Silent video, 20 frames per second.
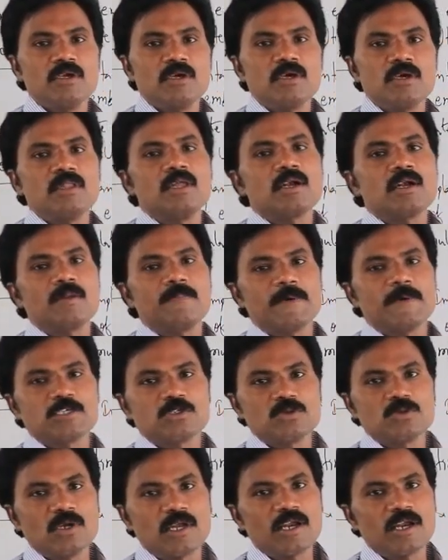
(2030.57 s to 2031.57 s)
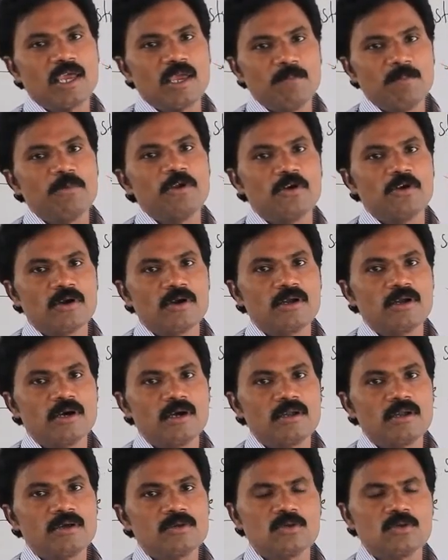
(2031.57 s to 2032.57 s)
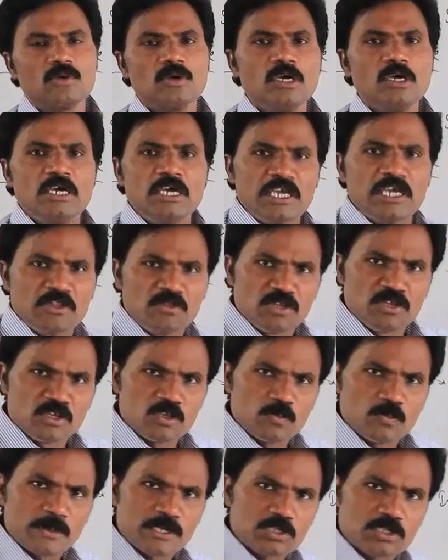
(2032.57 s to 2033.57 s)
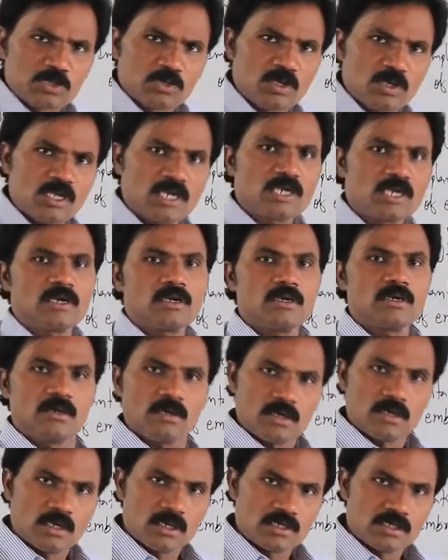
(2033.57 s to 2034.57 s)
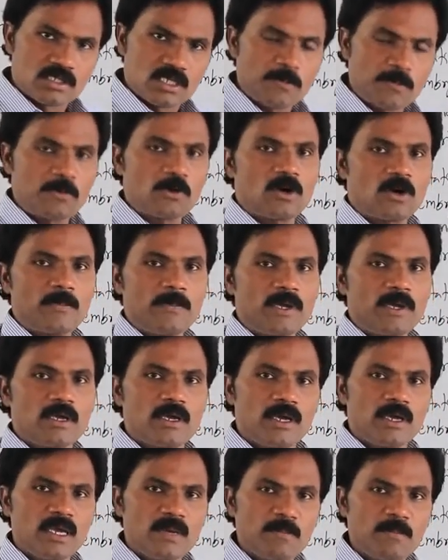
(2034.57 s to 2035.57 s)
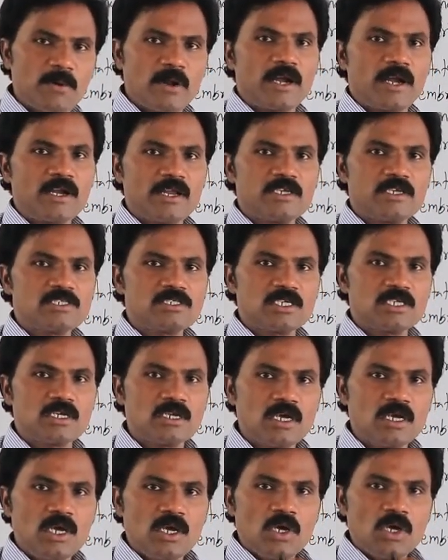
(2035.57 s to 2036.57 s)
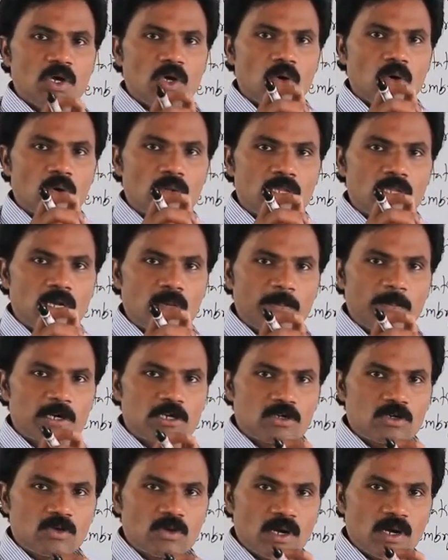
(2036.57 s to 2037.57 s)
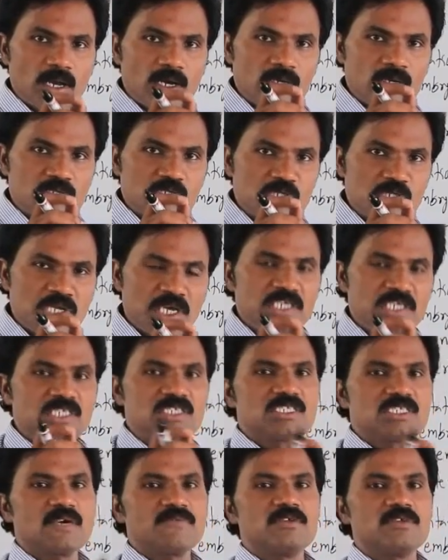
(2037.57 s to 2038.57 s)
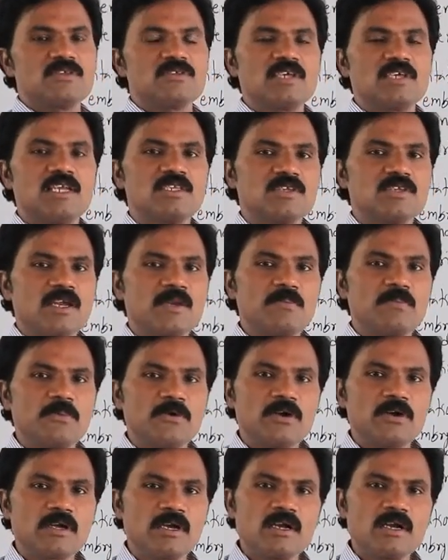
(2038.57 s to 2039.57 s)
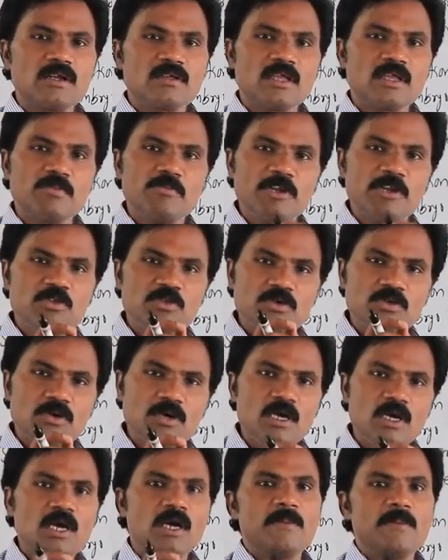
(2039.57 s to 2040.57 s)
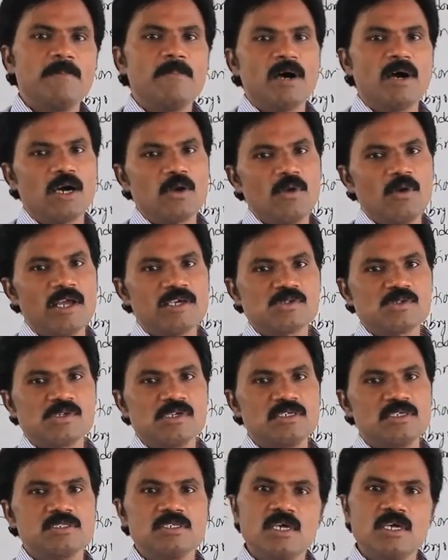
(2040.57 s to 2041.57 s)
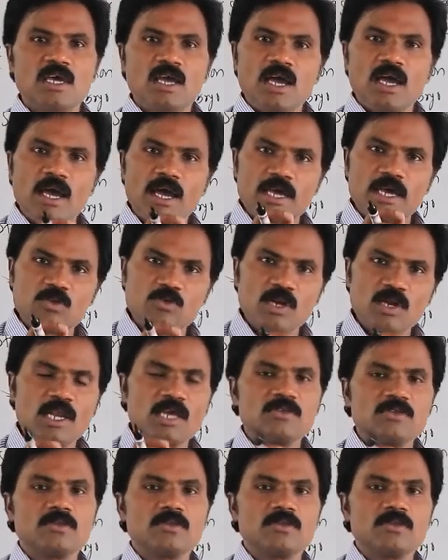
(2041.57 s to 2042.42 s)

that particular embryo and all. So in this particular subtopic, implantation, that particular stages of the cells are important. That means modular stage as well as